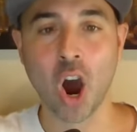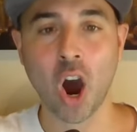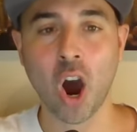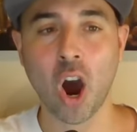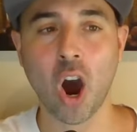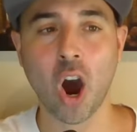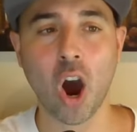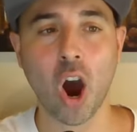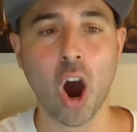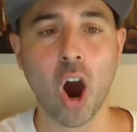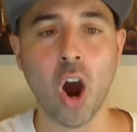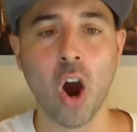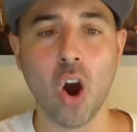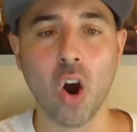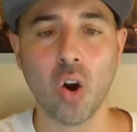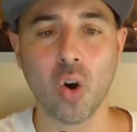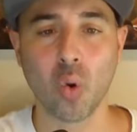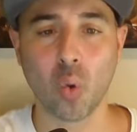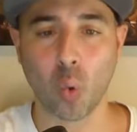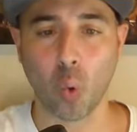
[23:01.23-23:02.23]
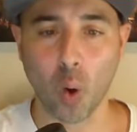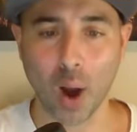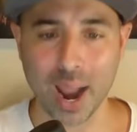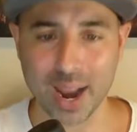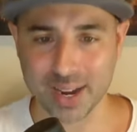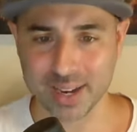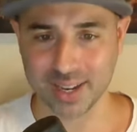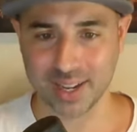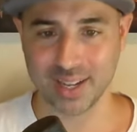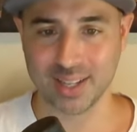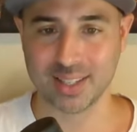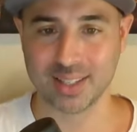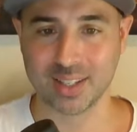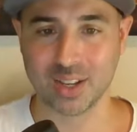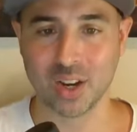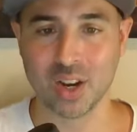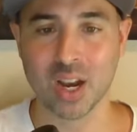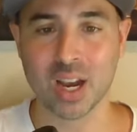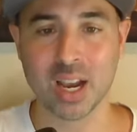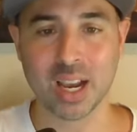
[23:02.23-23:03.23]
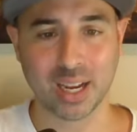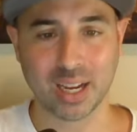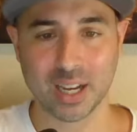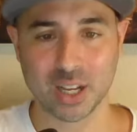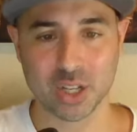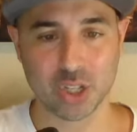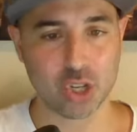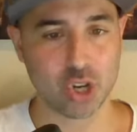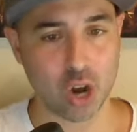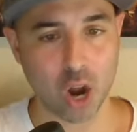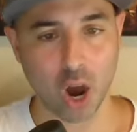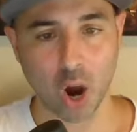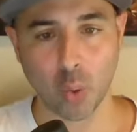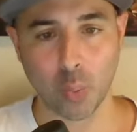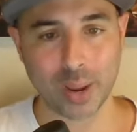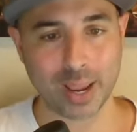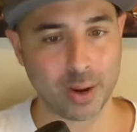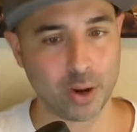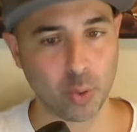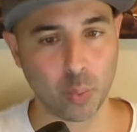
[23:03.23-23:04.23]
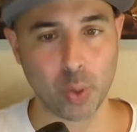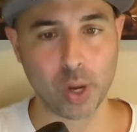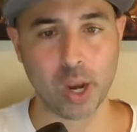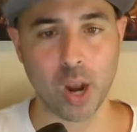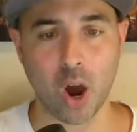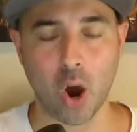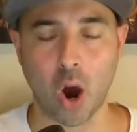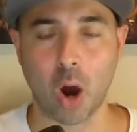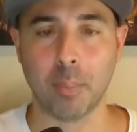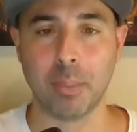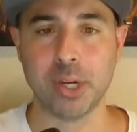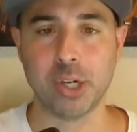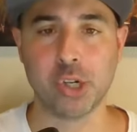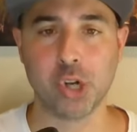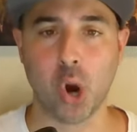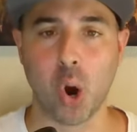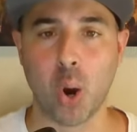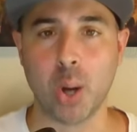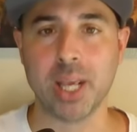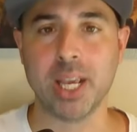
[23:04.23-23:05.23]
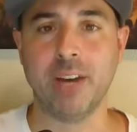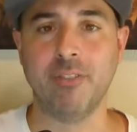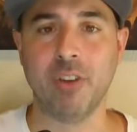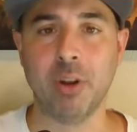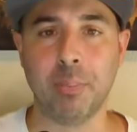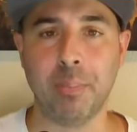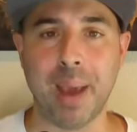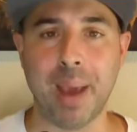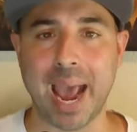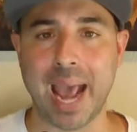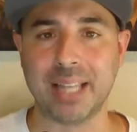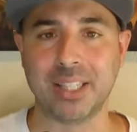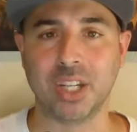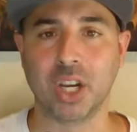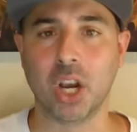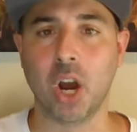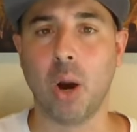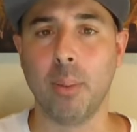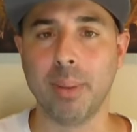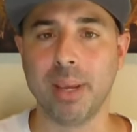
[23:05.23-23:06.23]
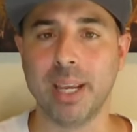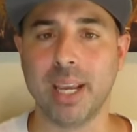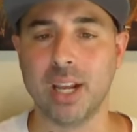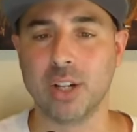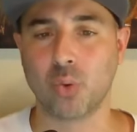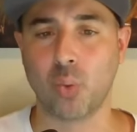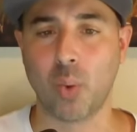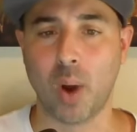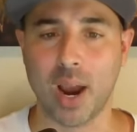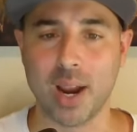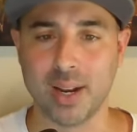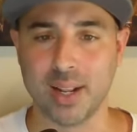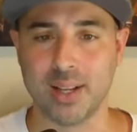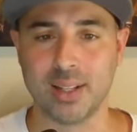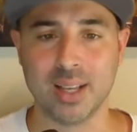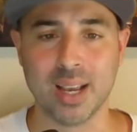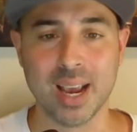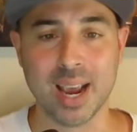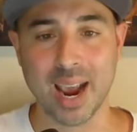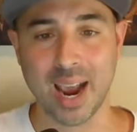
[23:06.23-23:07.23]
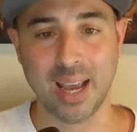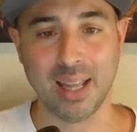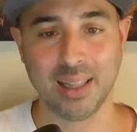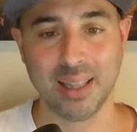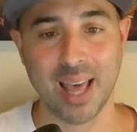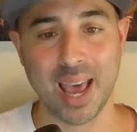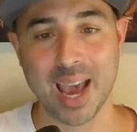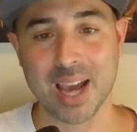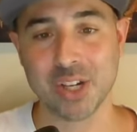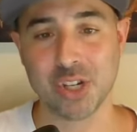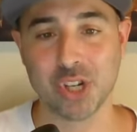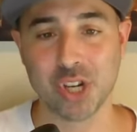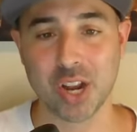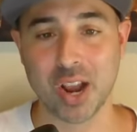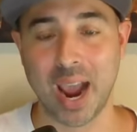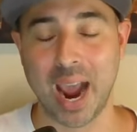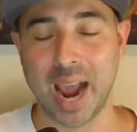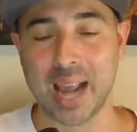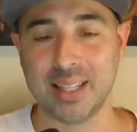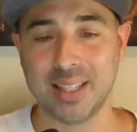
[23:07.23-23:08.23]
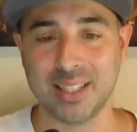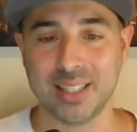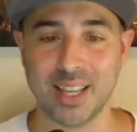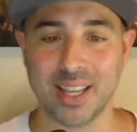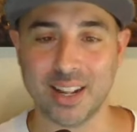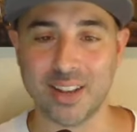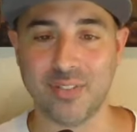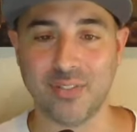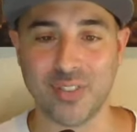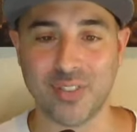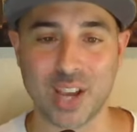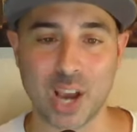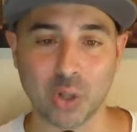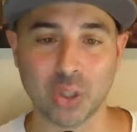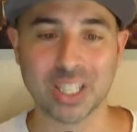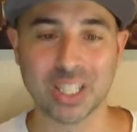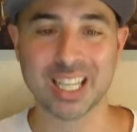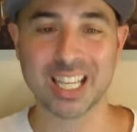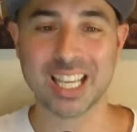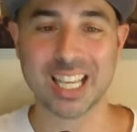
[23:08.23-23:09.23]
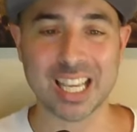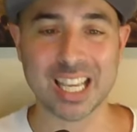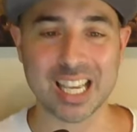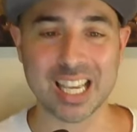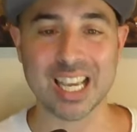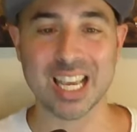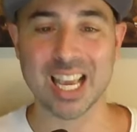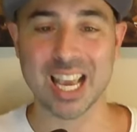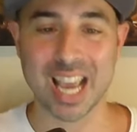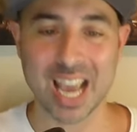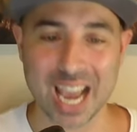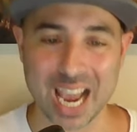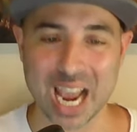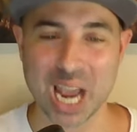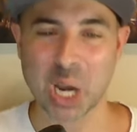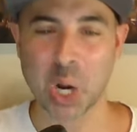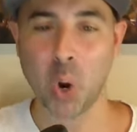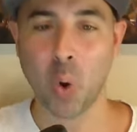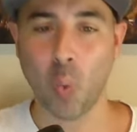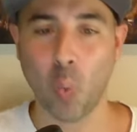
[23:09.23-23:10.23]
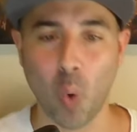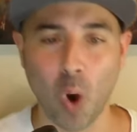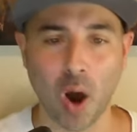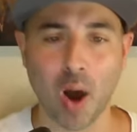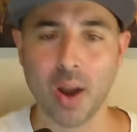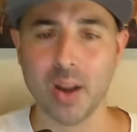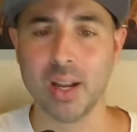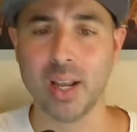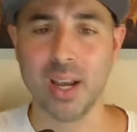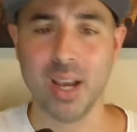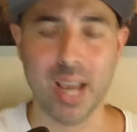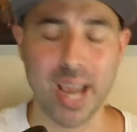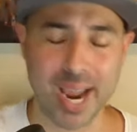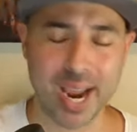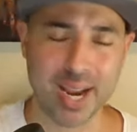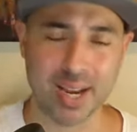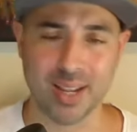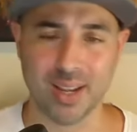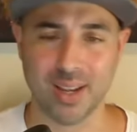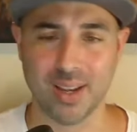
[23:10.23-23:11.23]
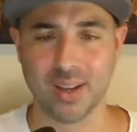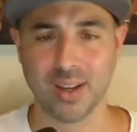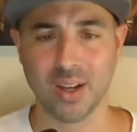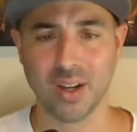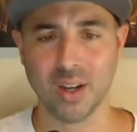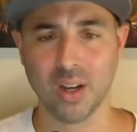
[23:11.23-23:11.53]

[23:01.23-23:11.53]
Horrendous. Because, you know, we know our majority of at-bats come against righties. And last year at Citi Field, he hit 180.